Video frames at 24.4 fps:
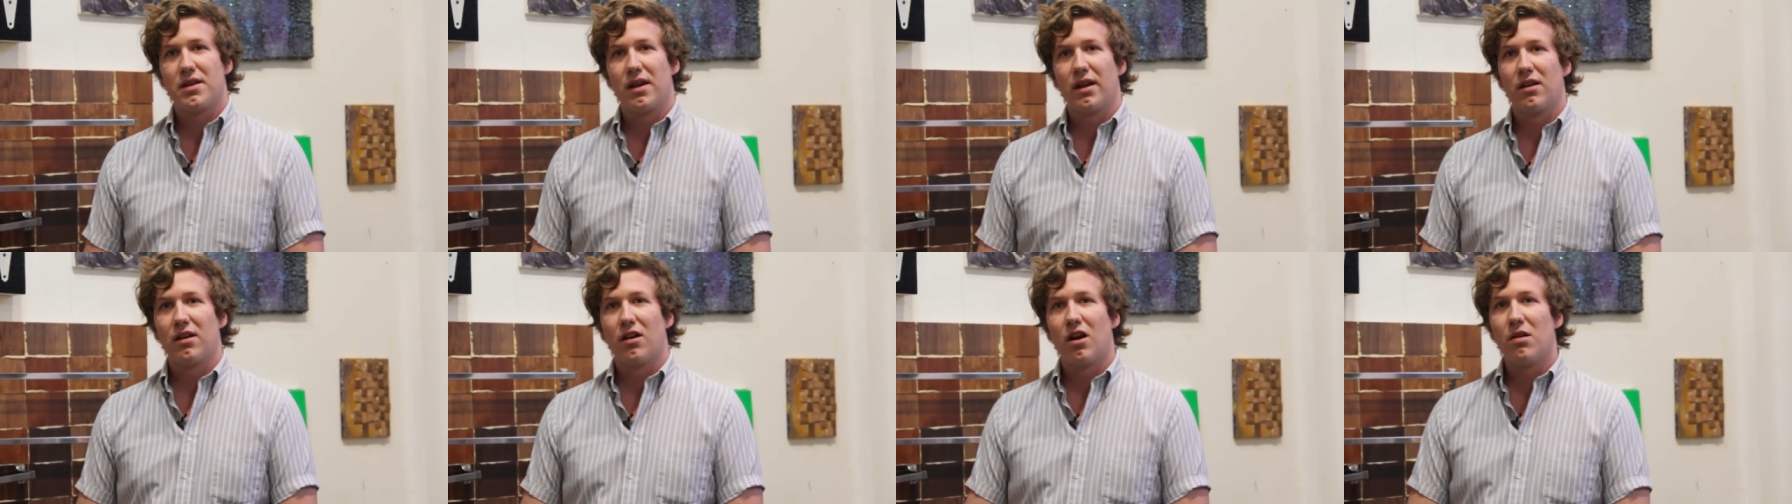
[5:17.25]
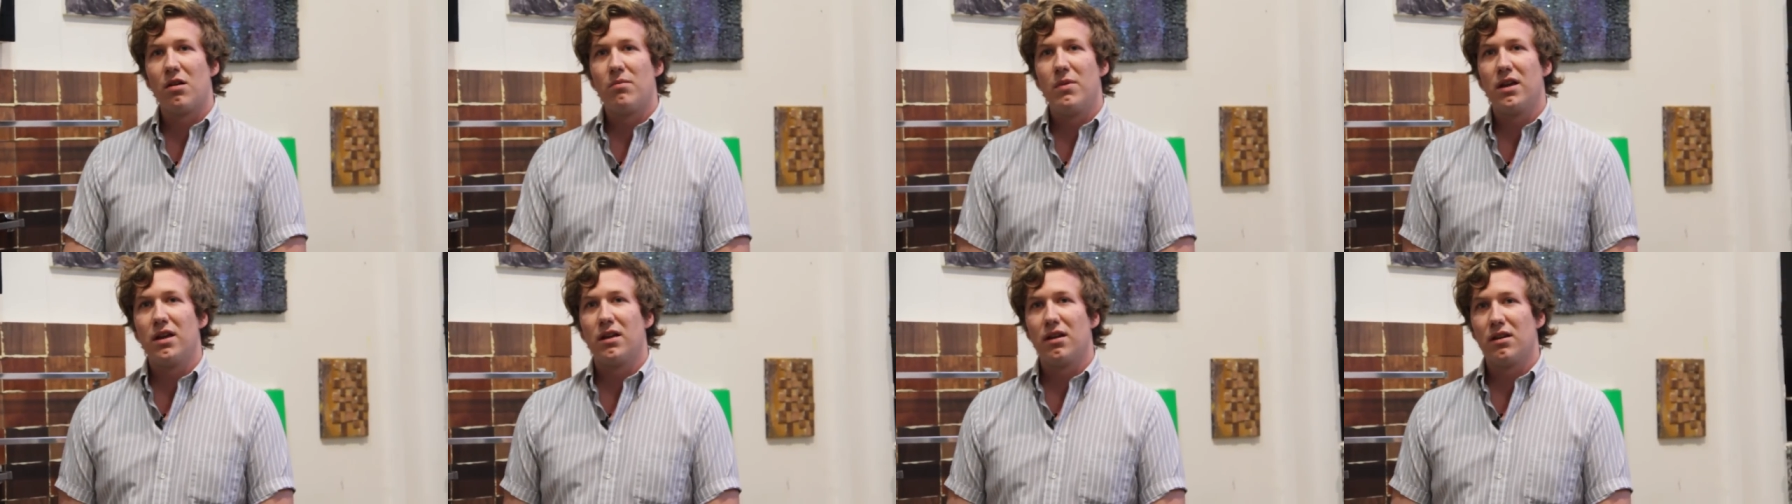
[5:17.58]
like an
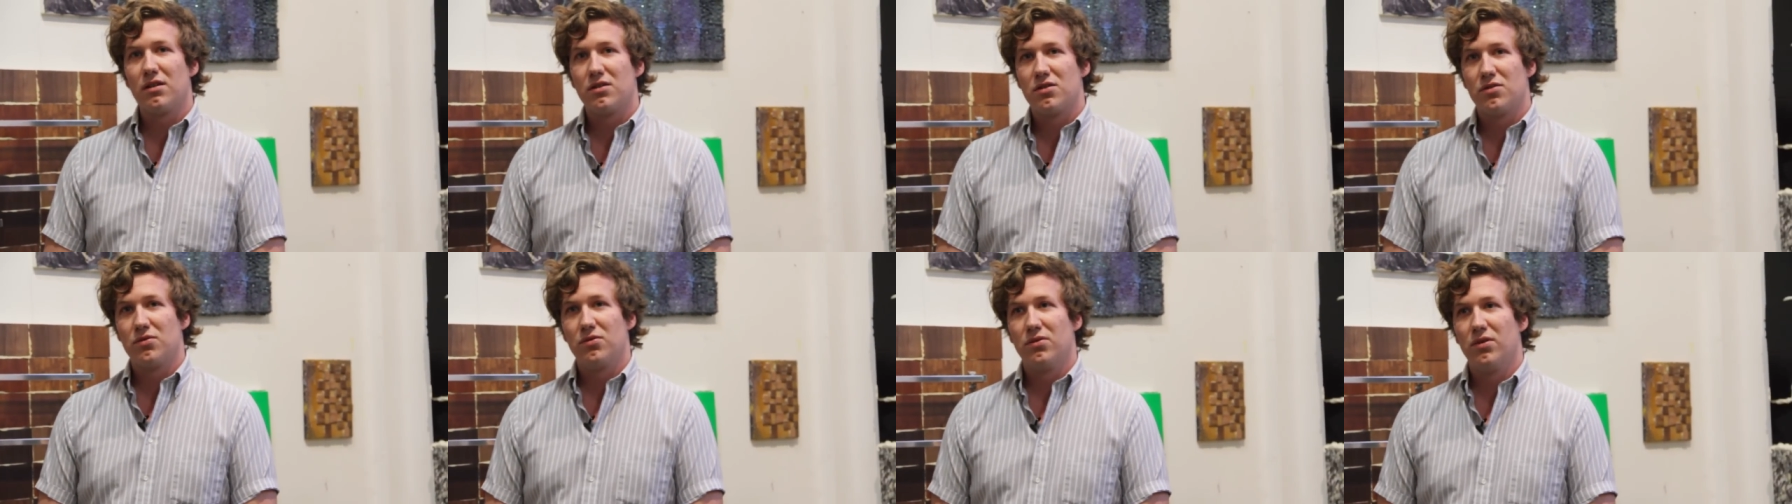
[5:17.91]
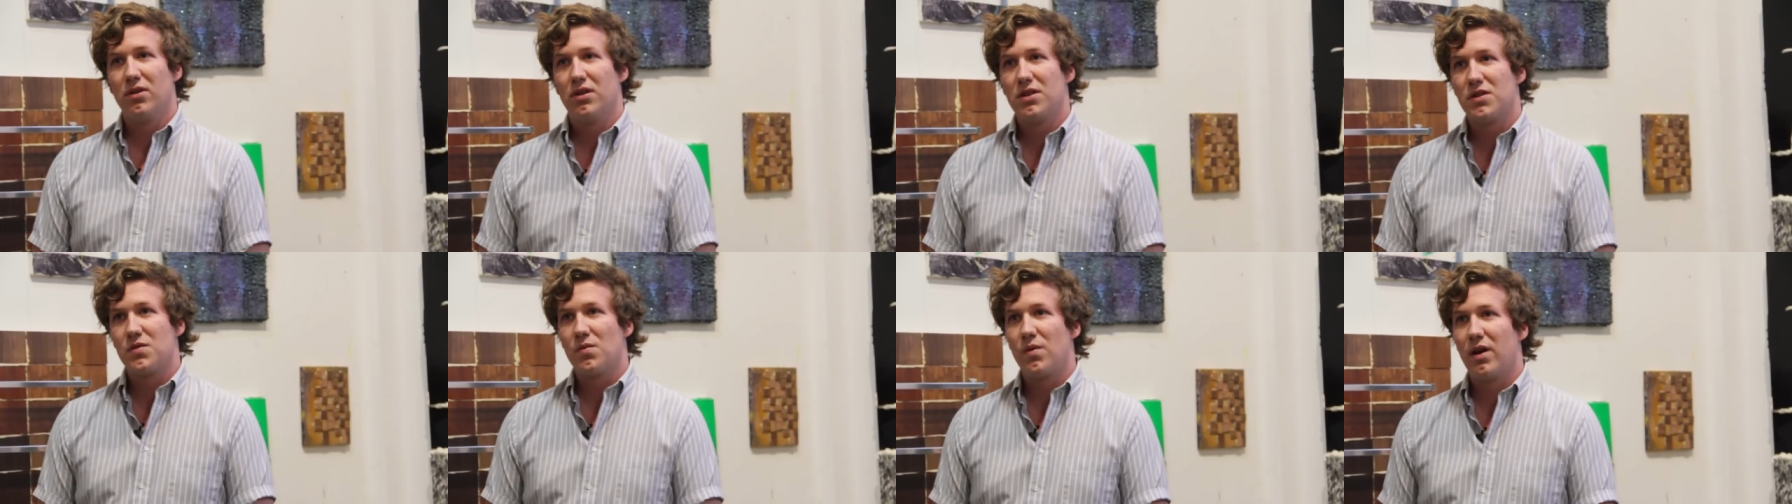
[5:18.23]
art making
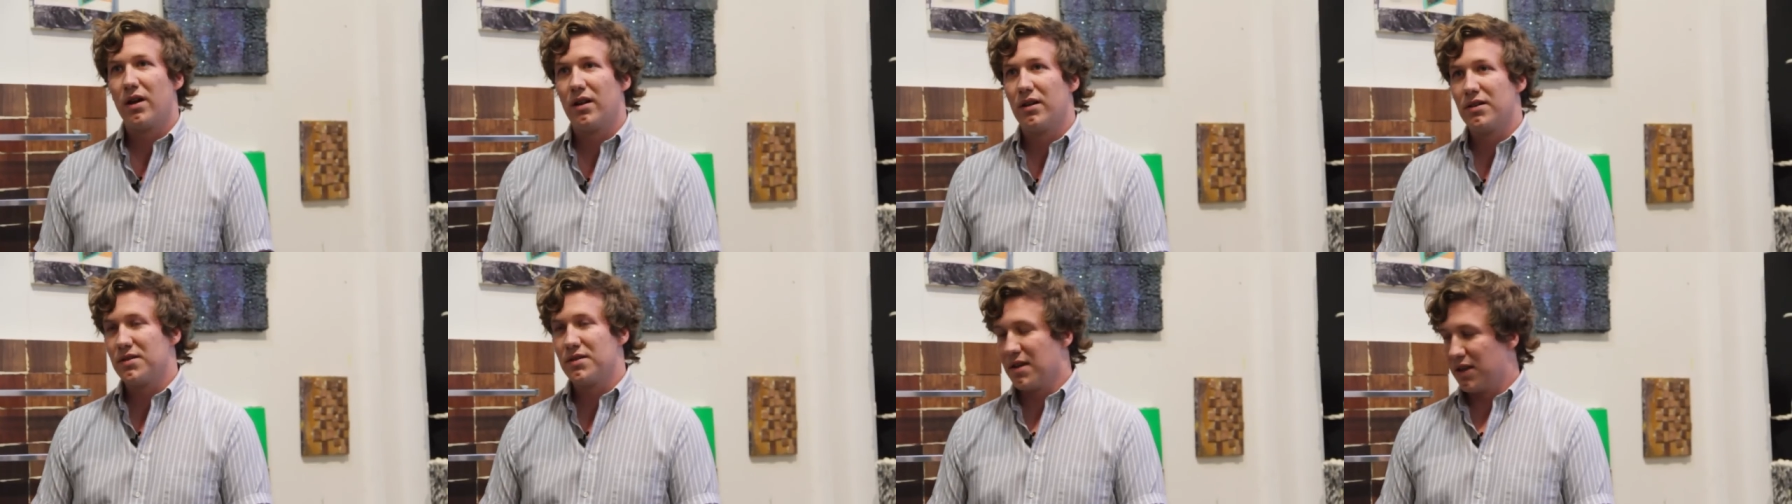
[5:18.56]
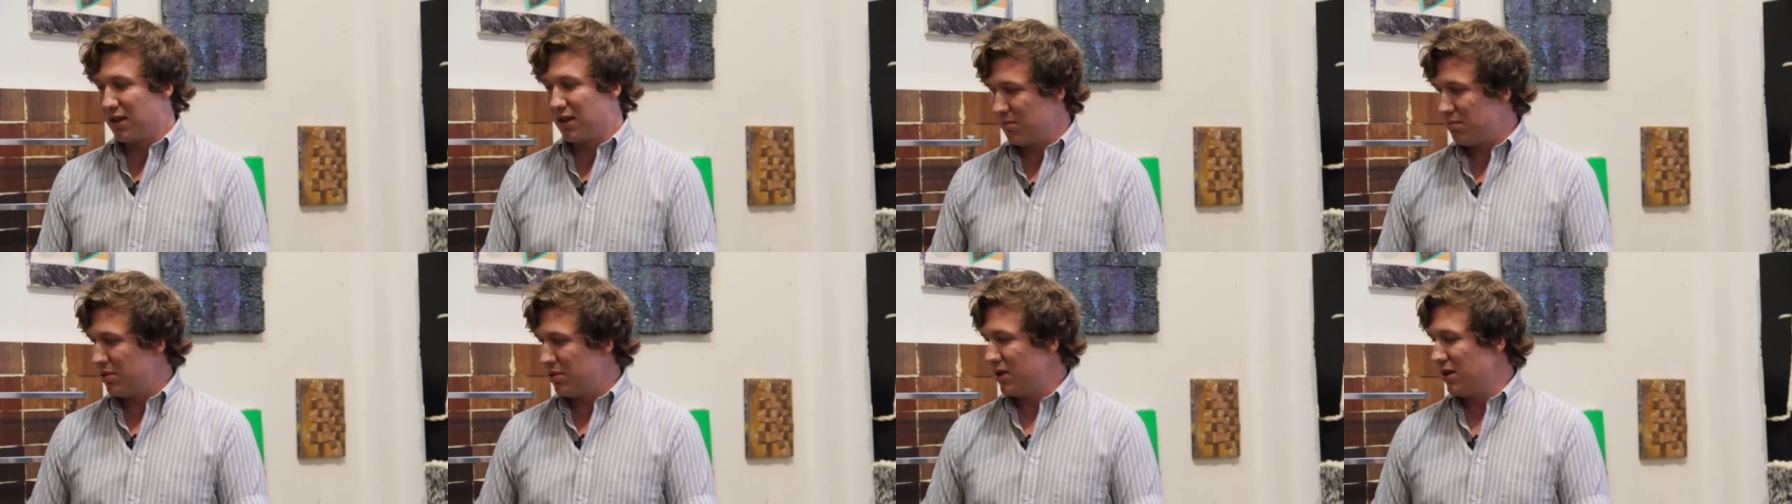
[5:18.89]
tool, as well as
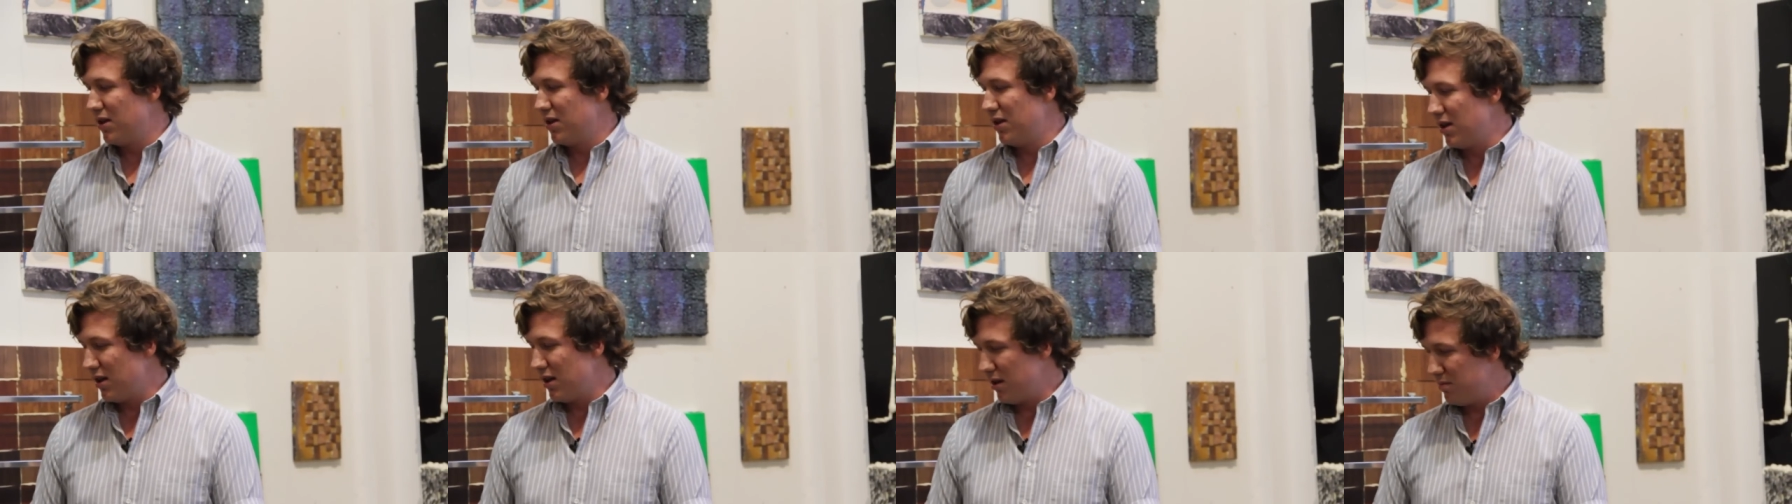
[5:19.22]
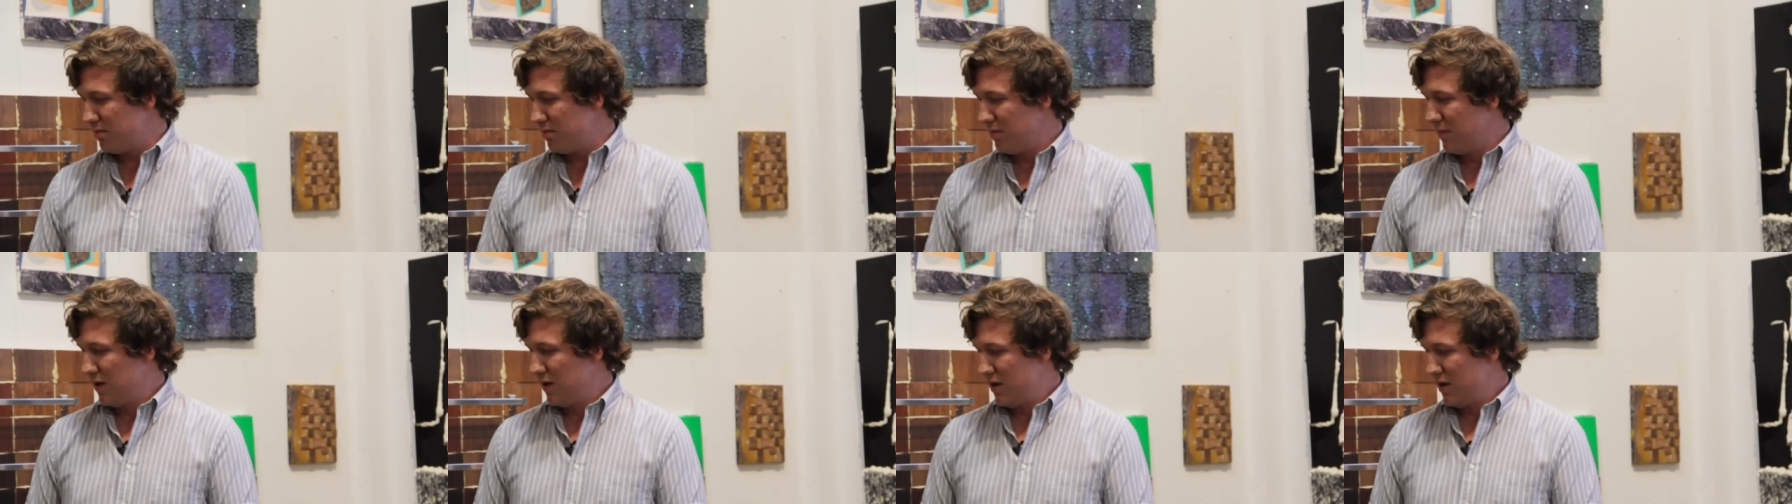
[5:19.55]
like a pen and a